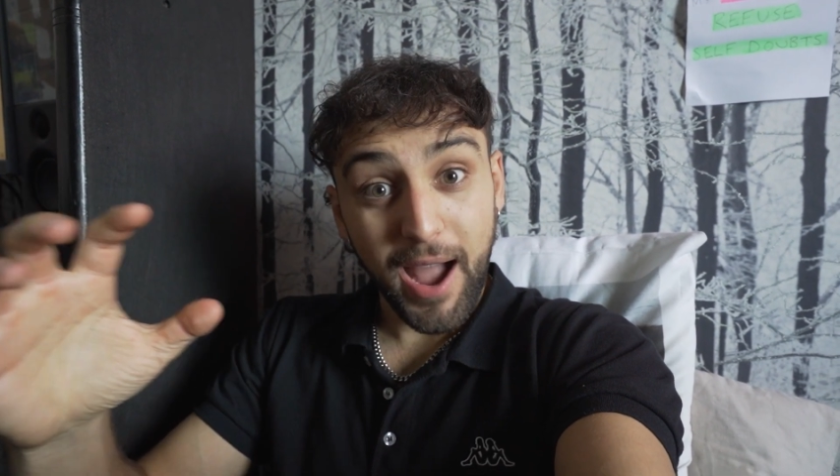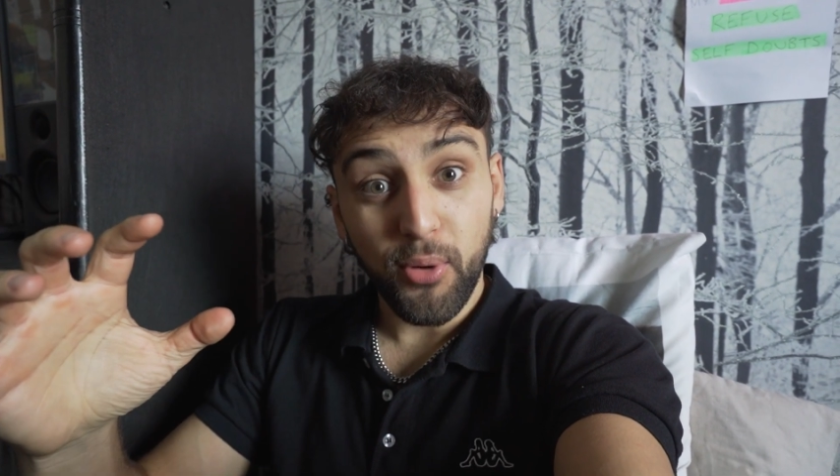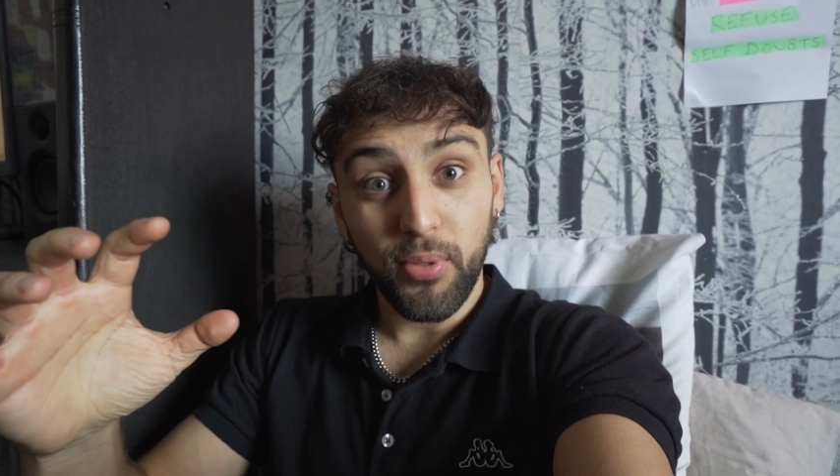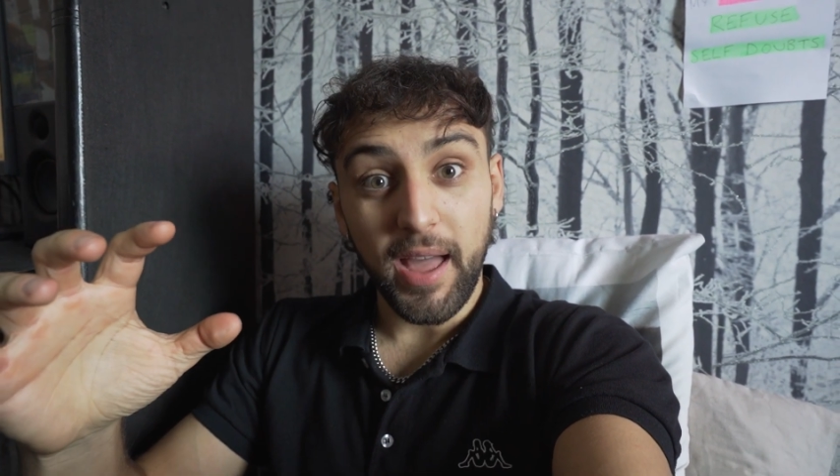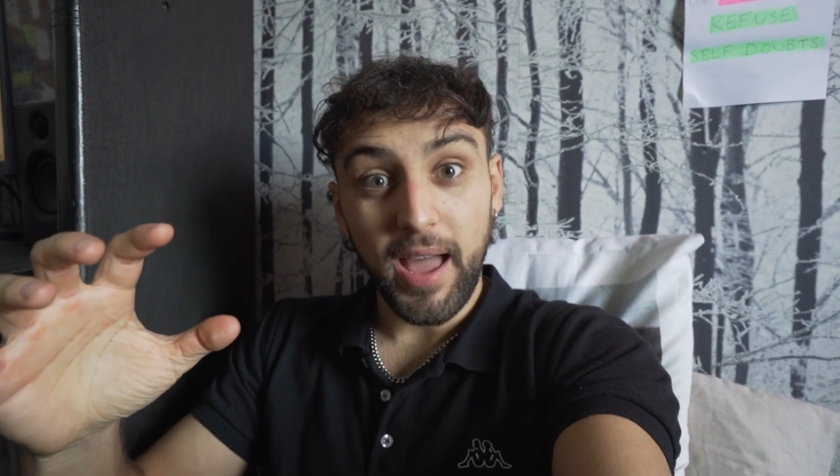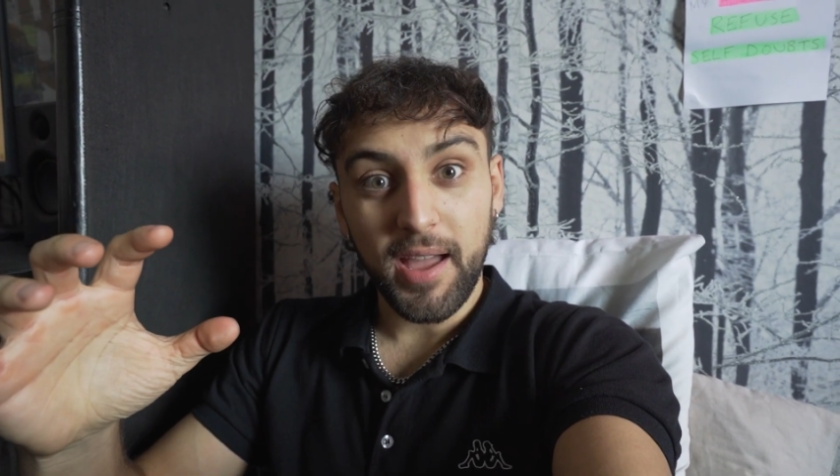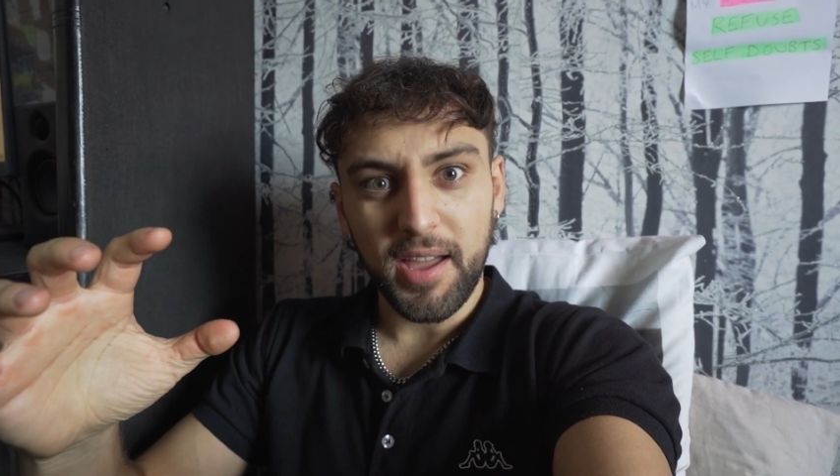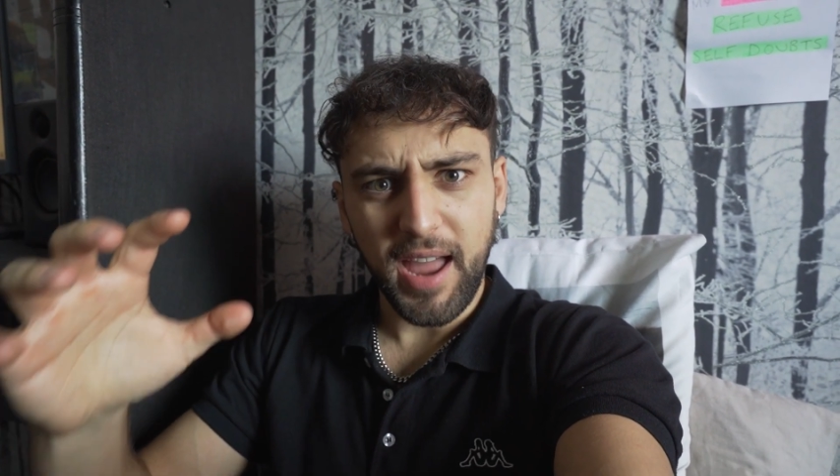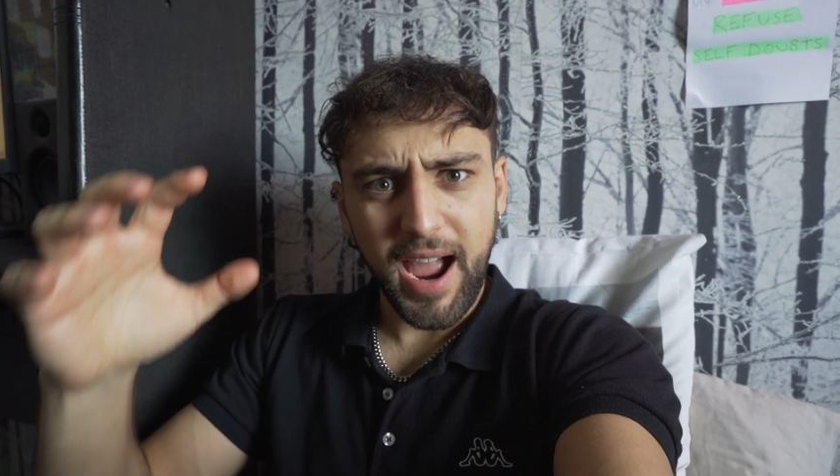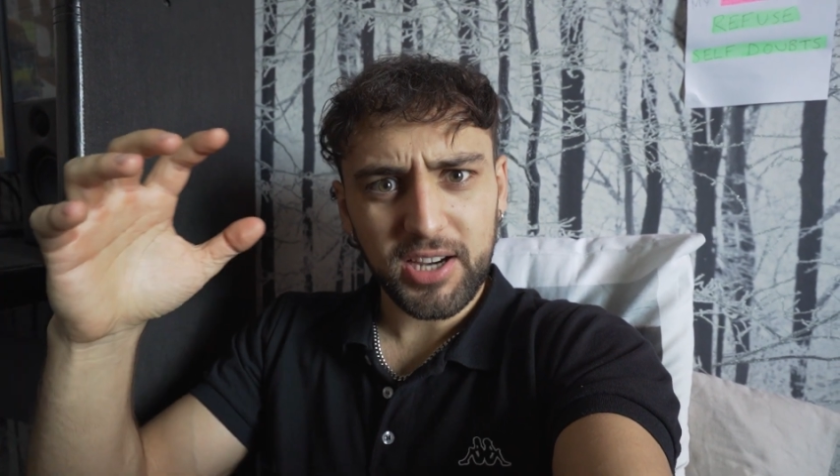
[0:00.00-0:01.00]
out there
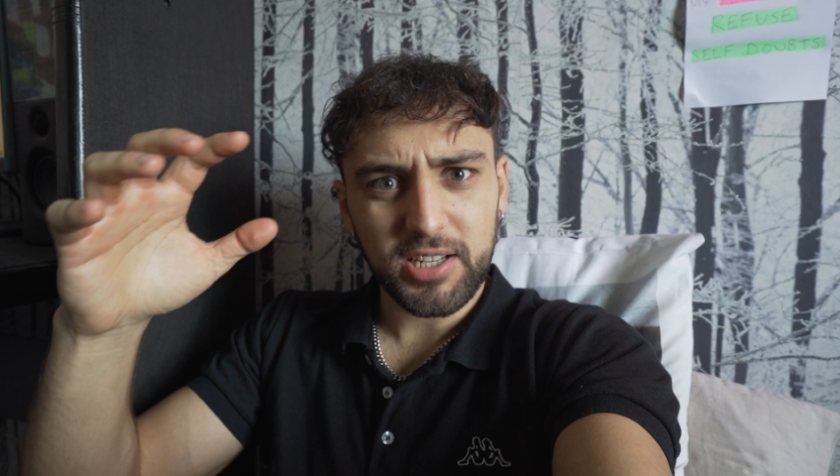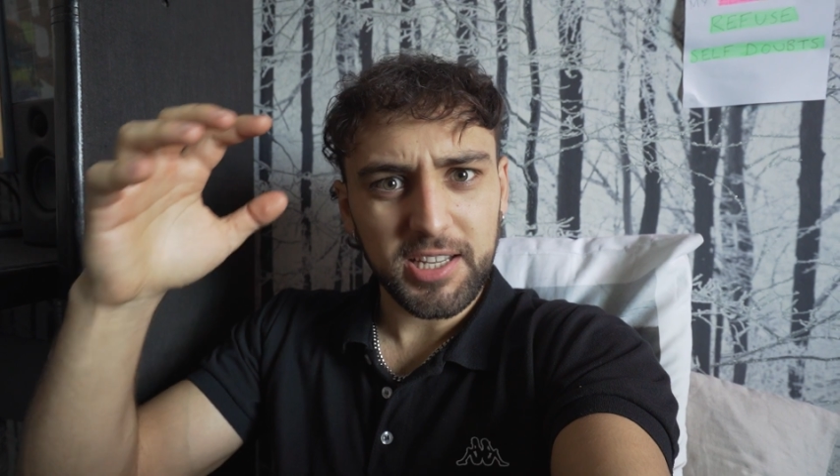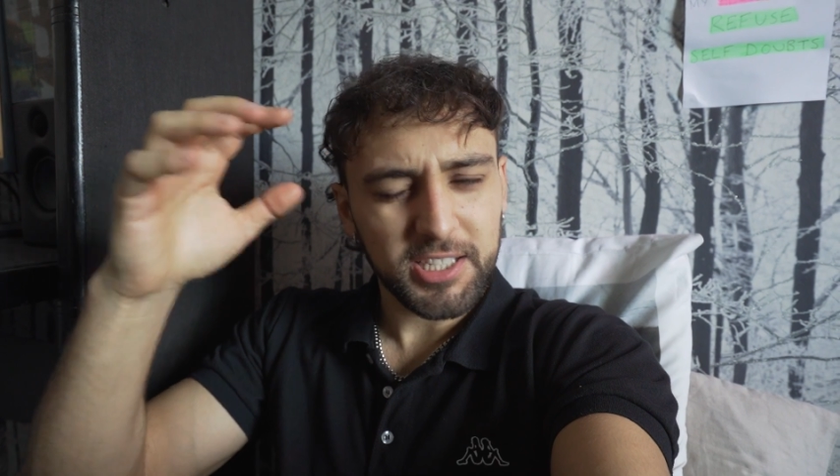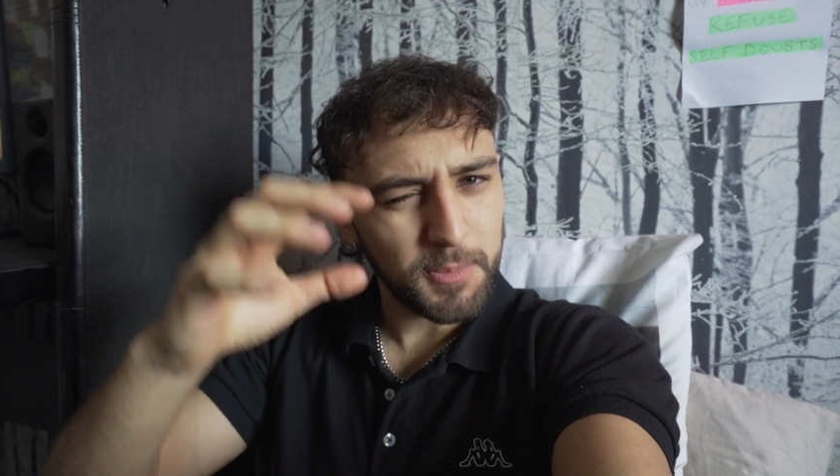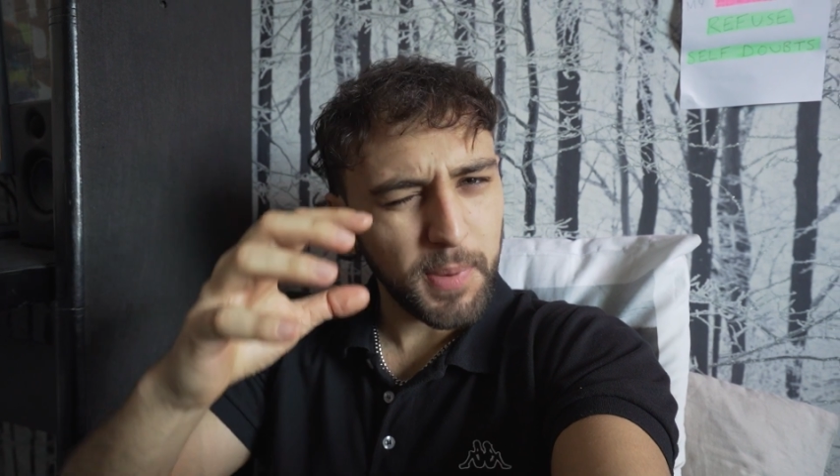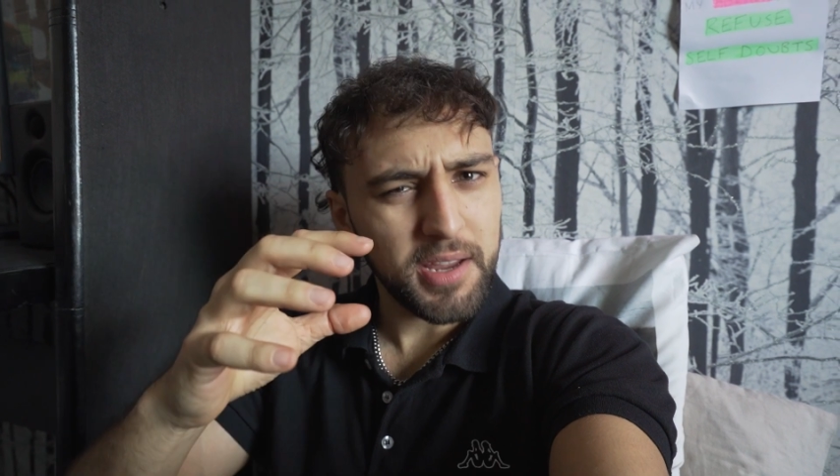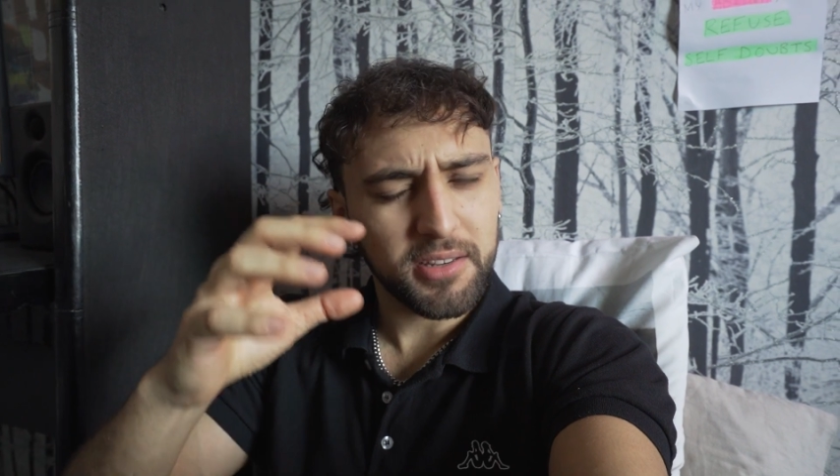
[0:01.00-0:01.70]
and actually speak